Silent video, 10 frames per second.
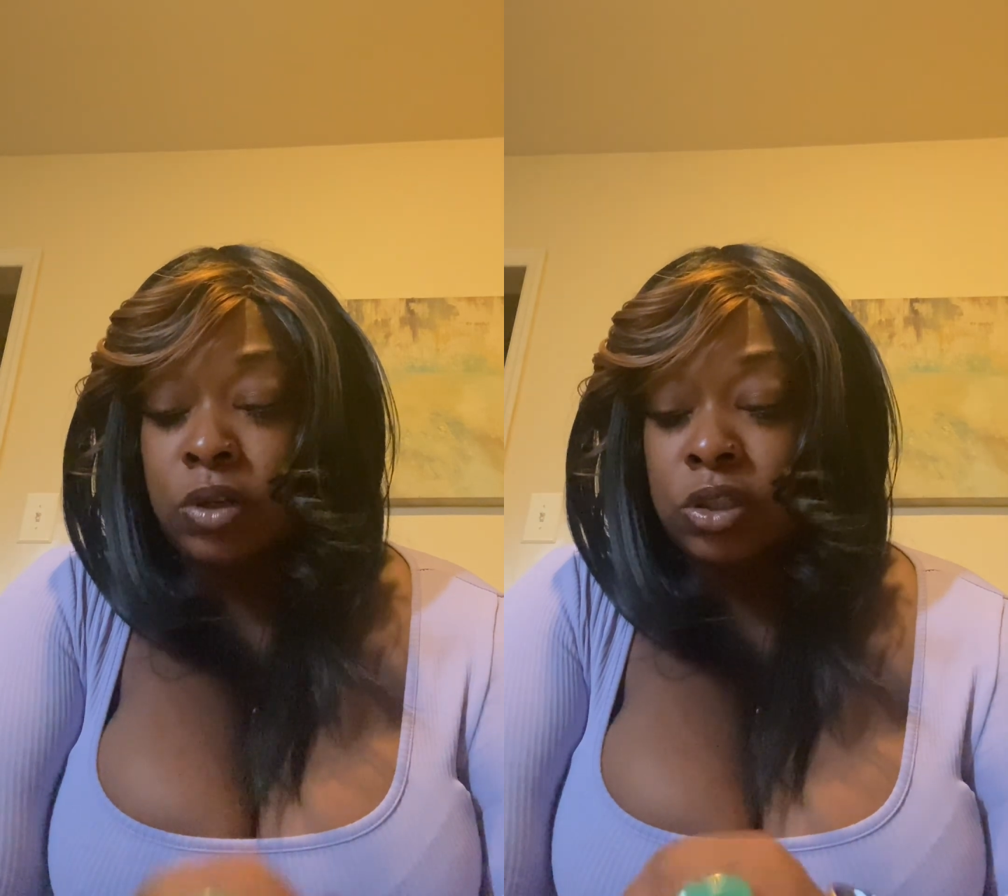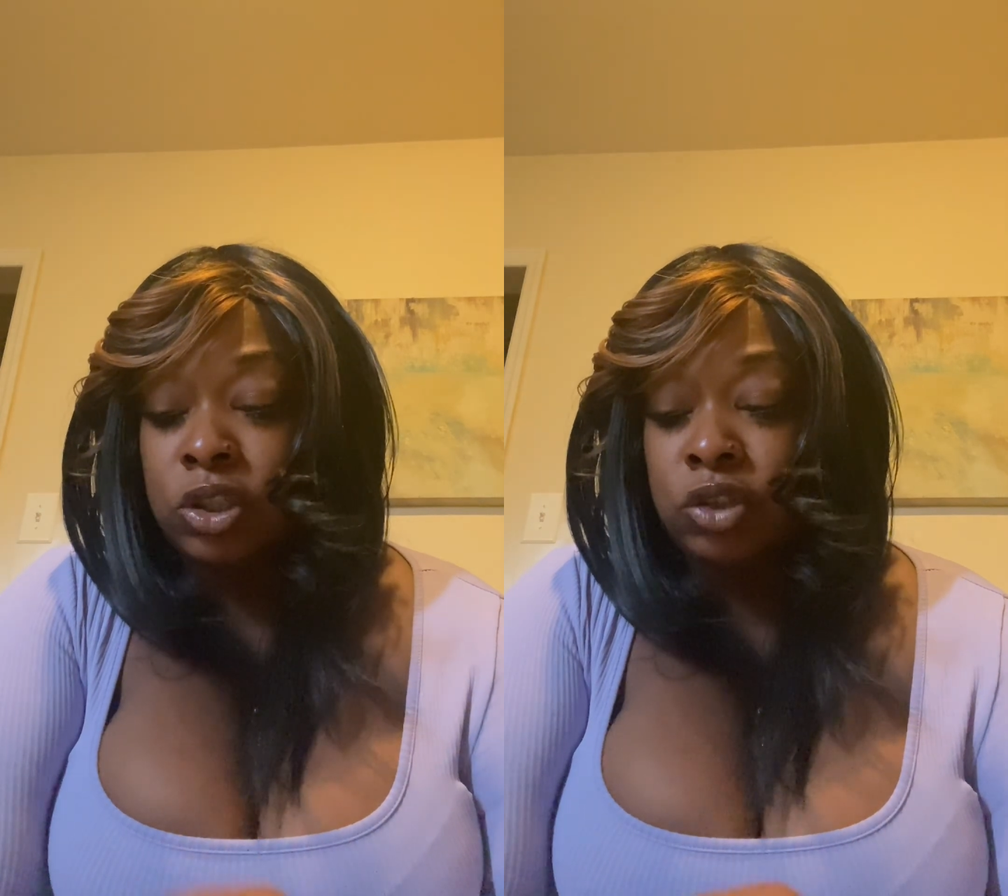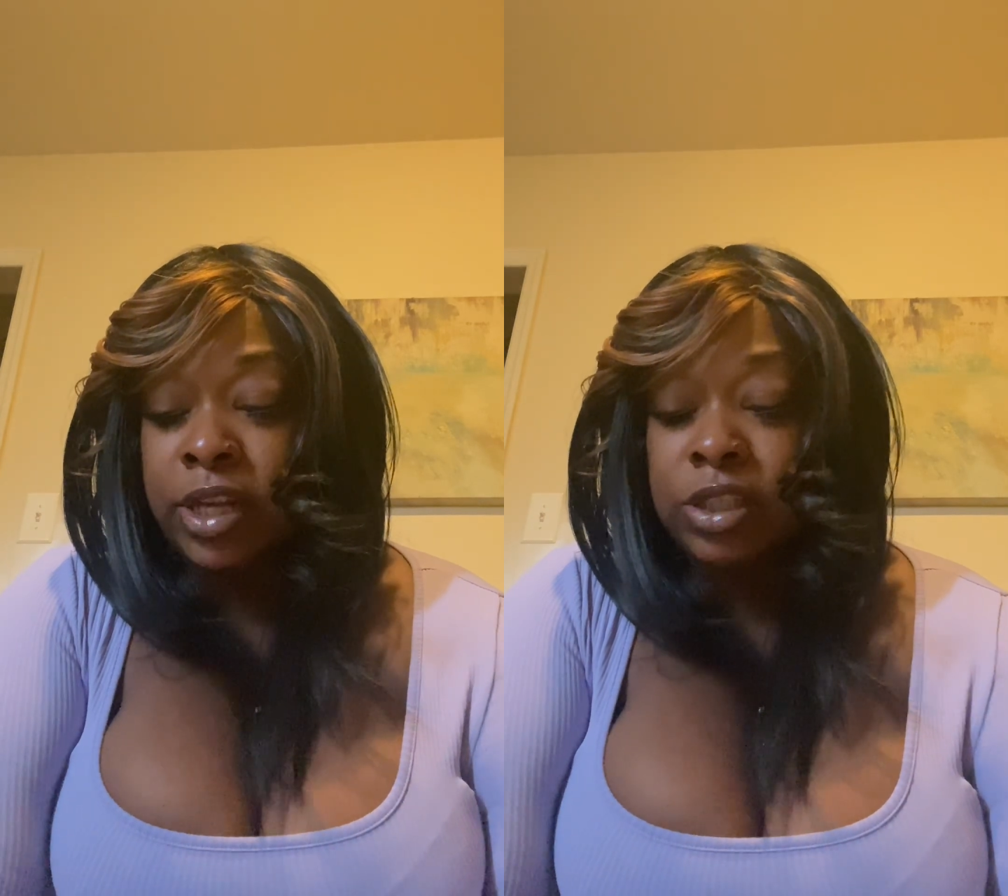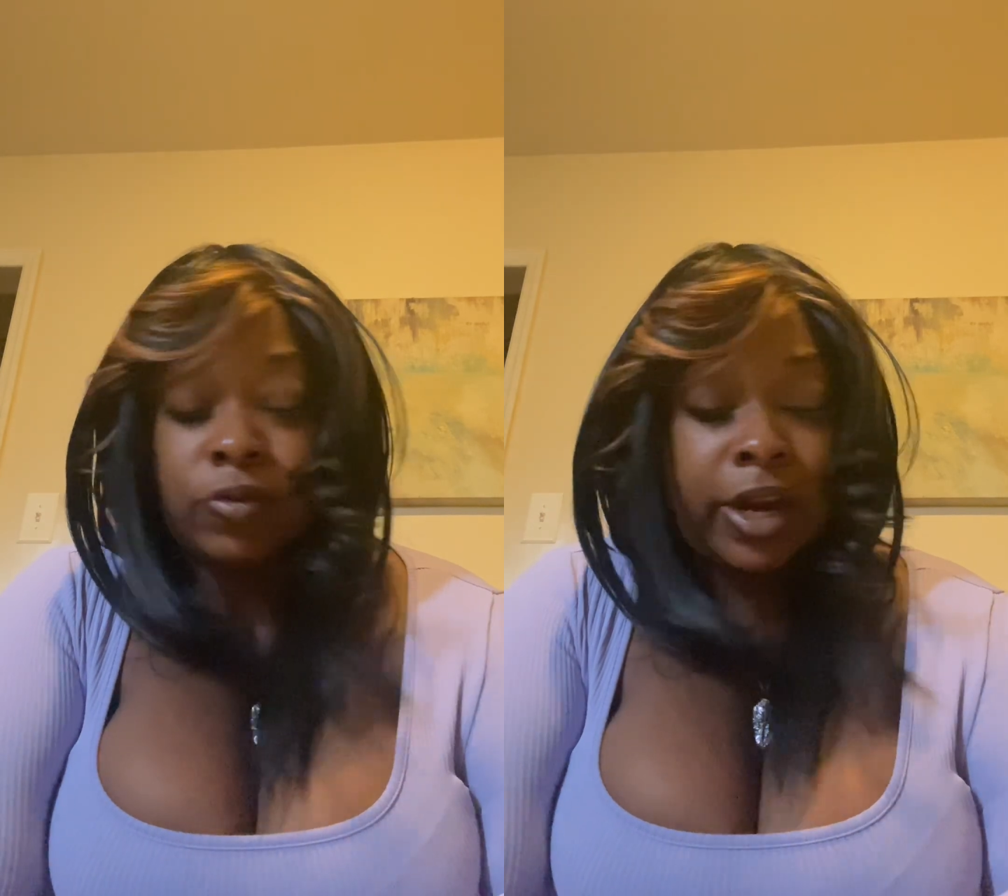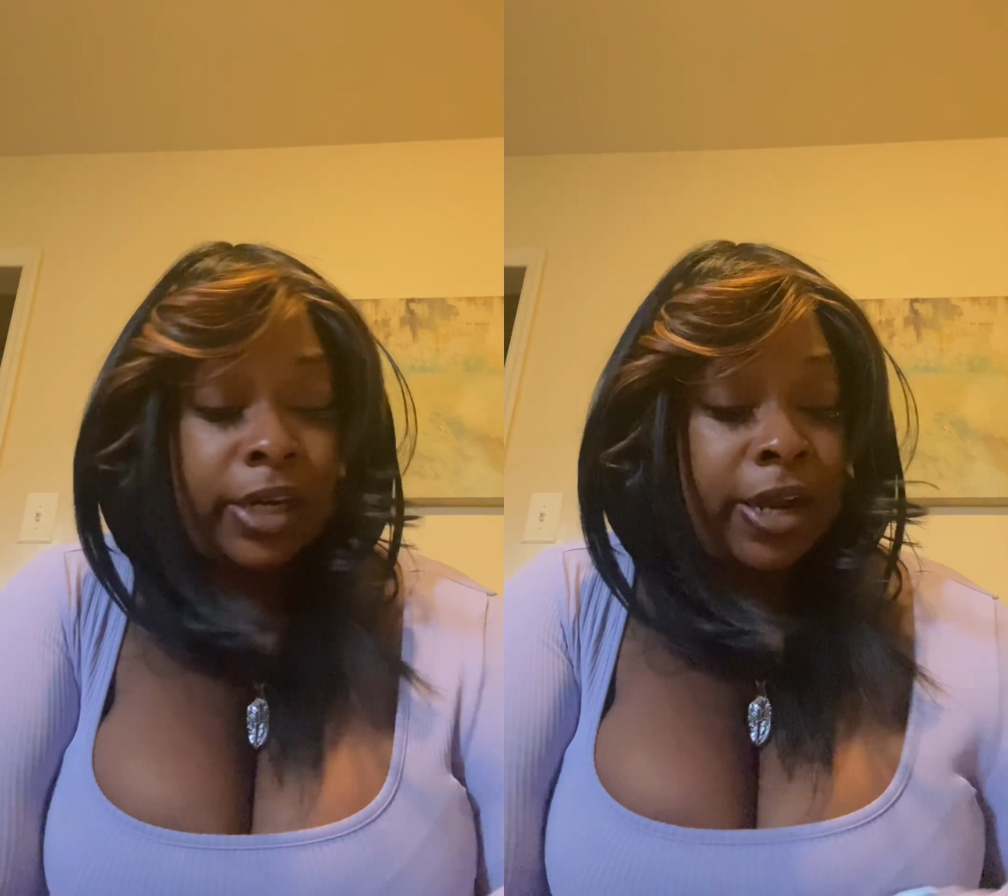constraints
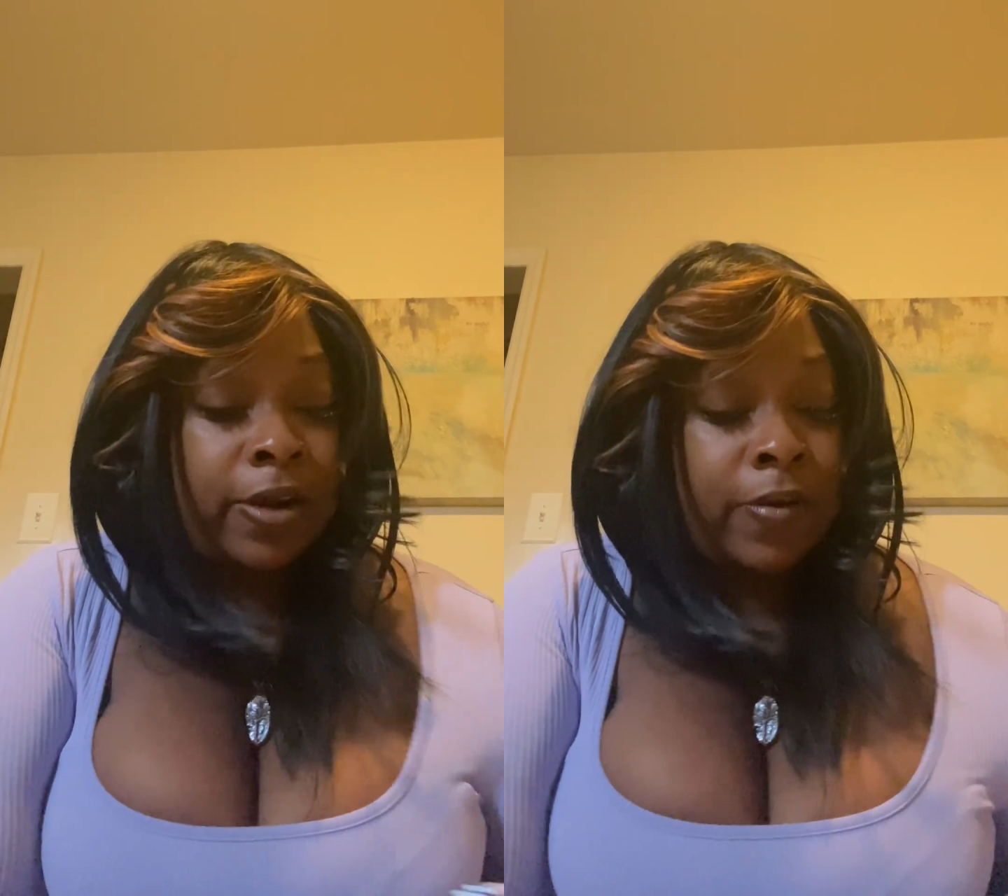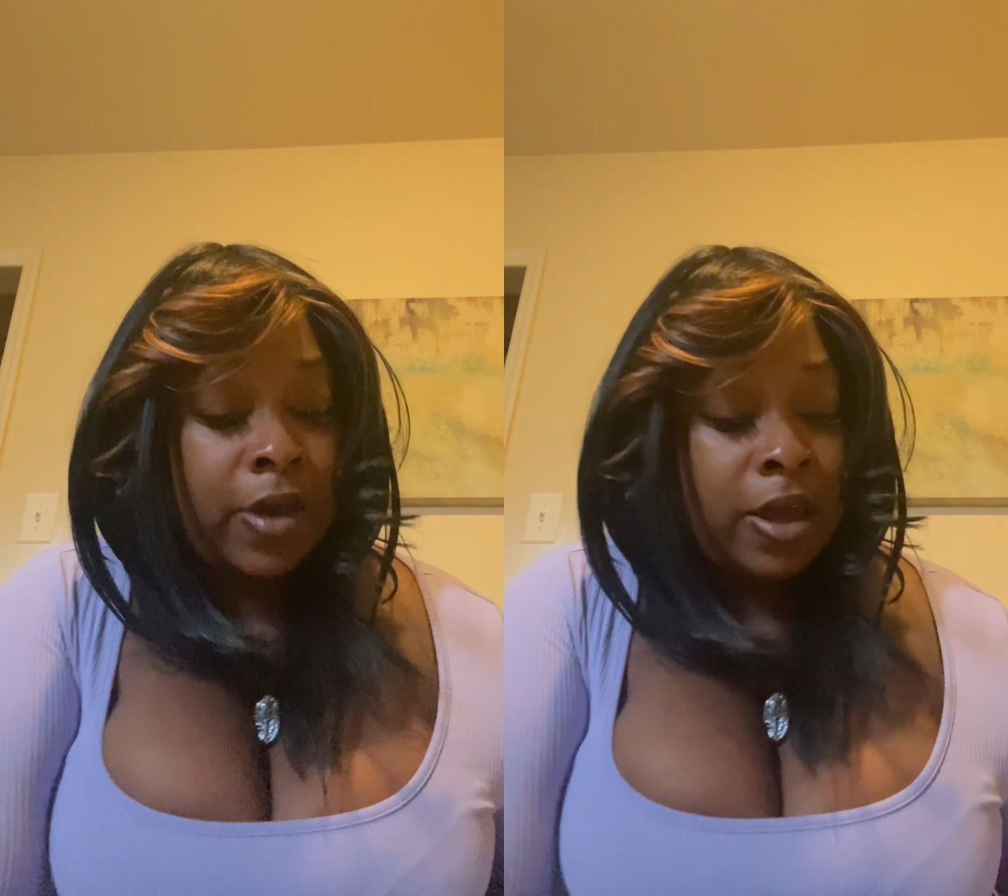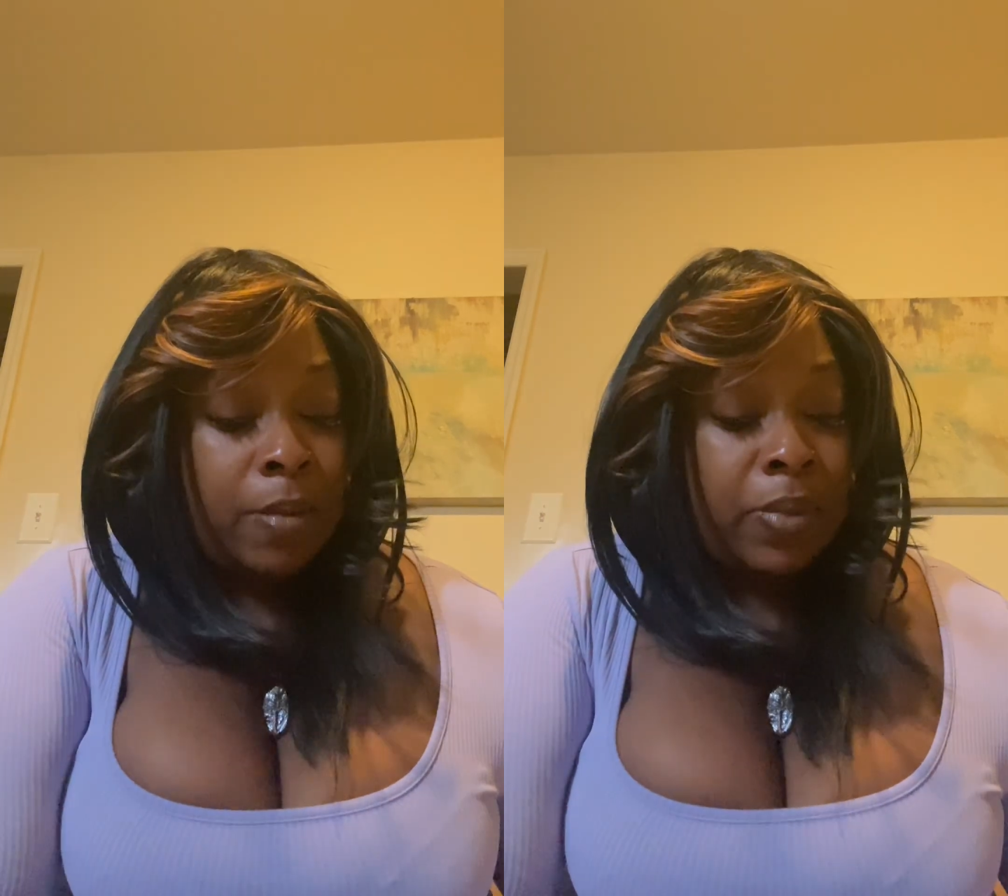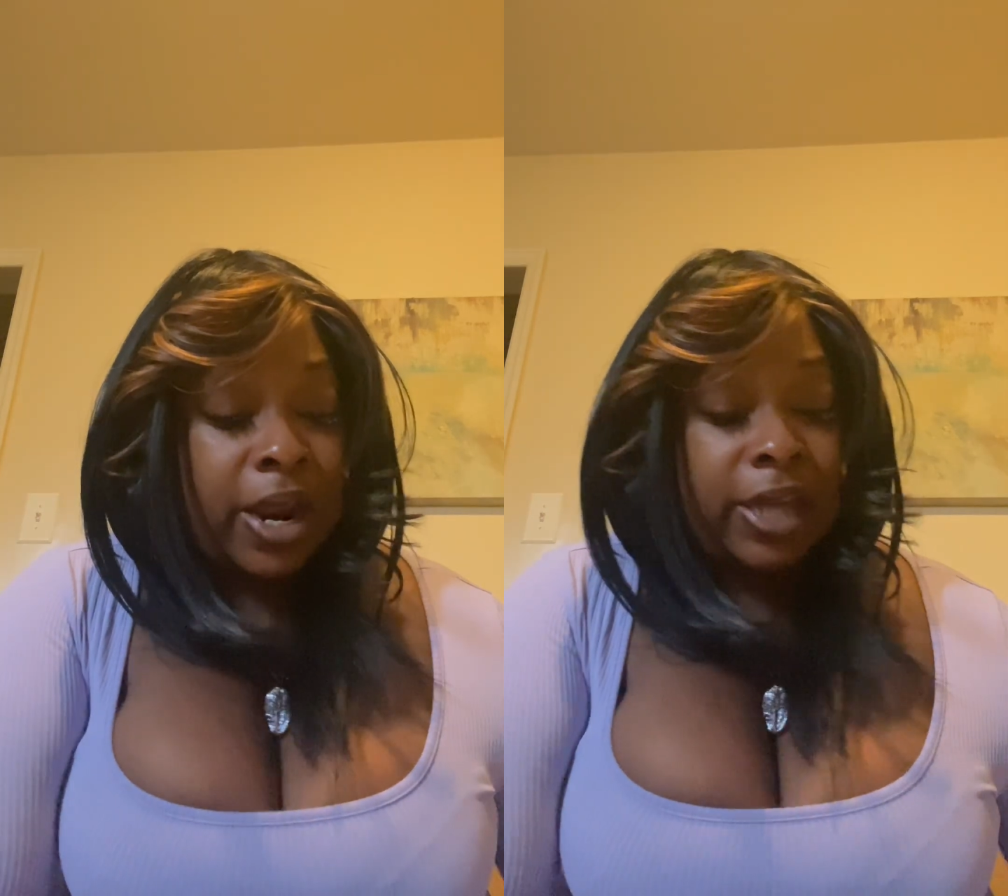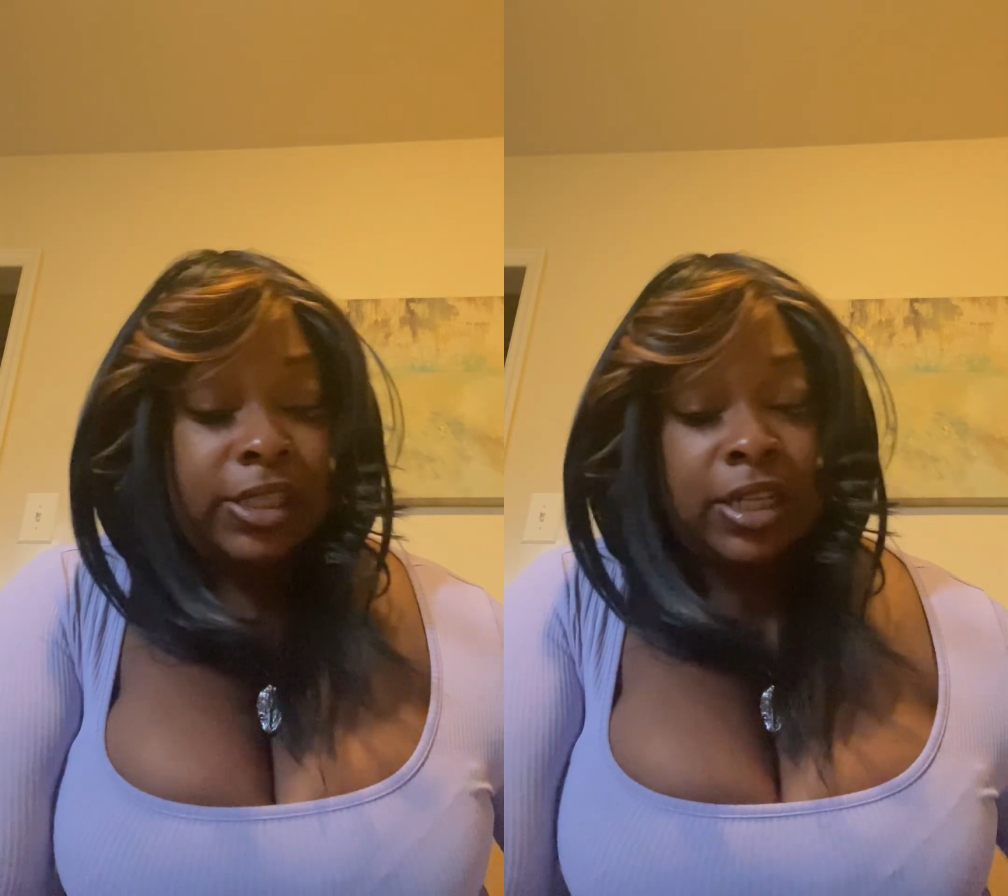right now but
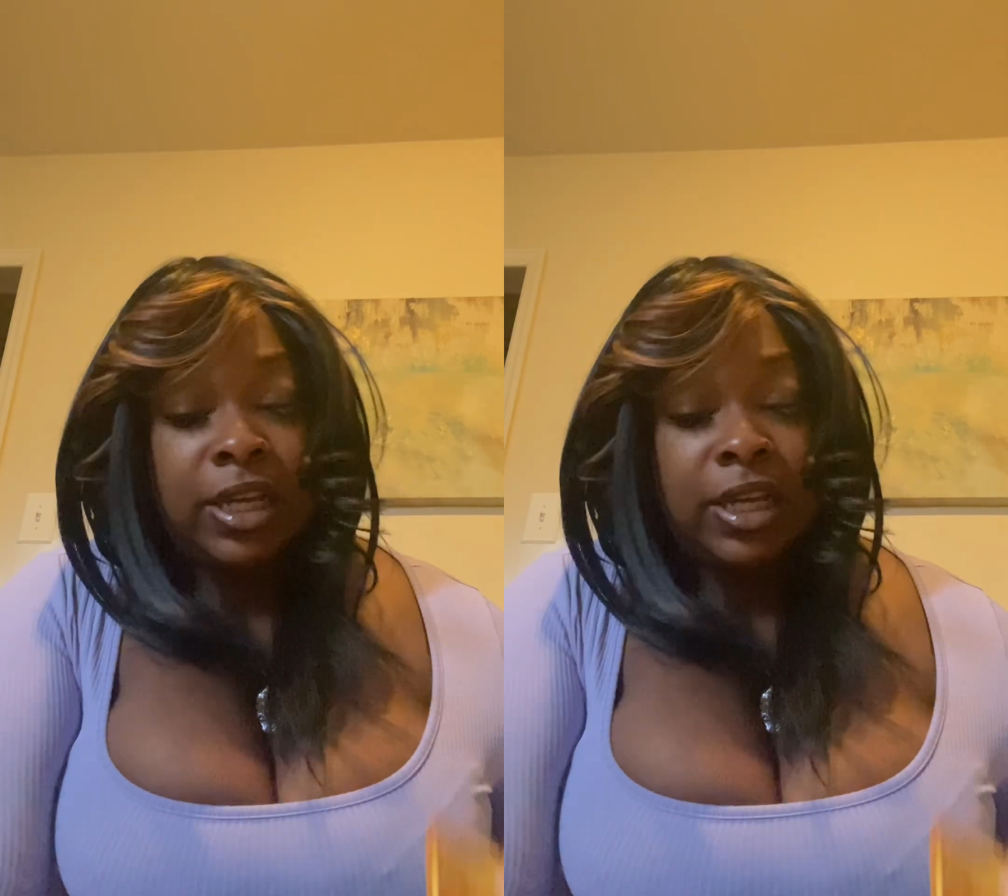i see